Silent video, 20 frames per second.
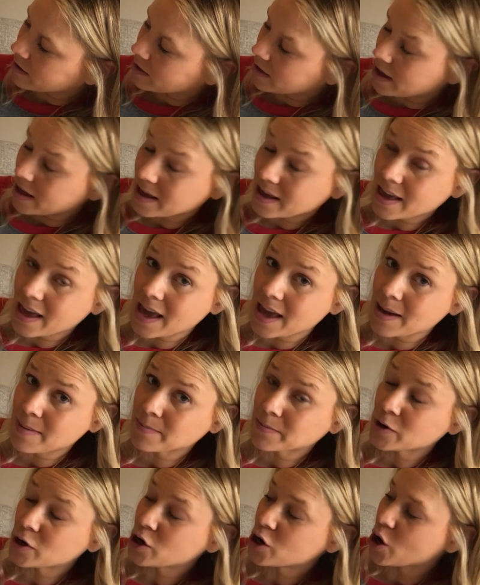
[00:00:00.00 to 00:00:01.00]
they
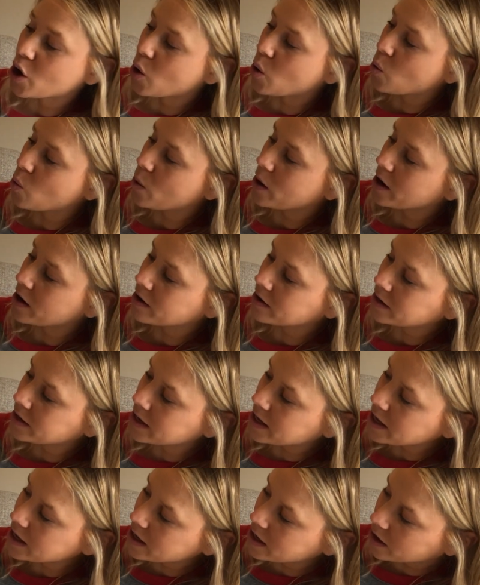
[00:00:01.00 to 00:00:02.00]
came nowhere
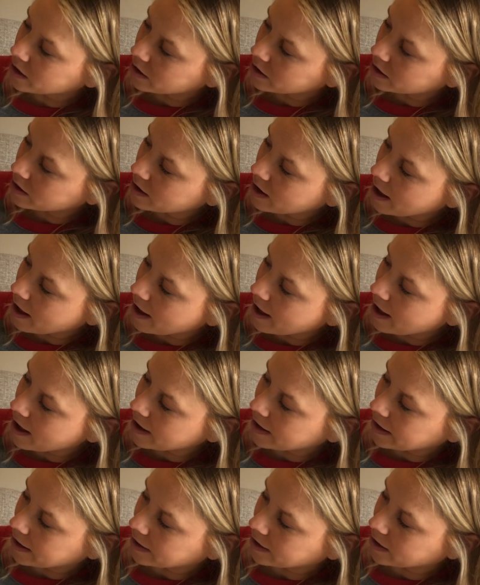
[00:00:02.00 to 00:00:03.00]
near
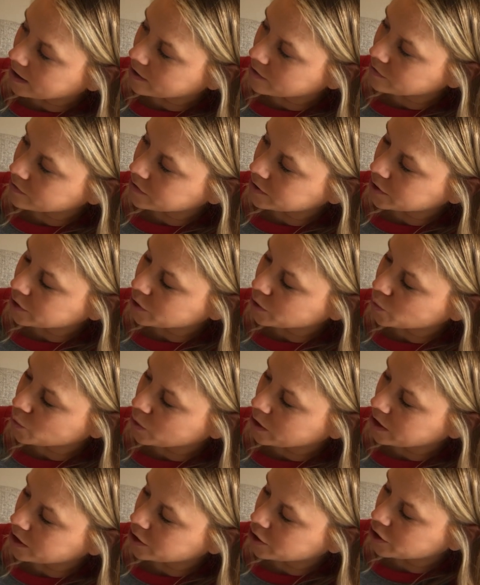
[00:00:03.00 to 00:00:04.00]
high enough to
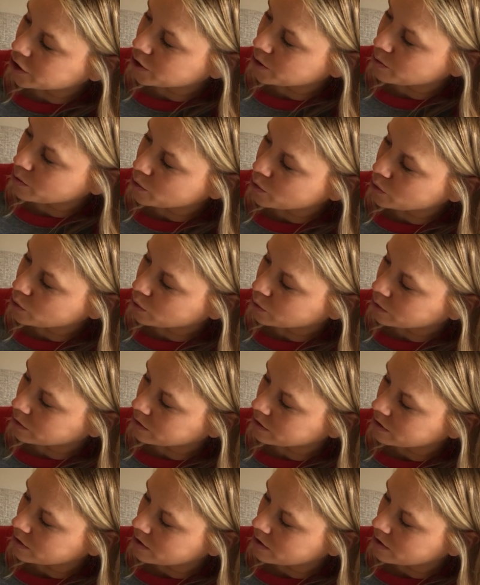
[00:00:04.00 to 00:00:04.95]
reach the moon.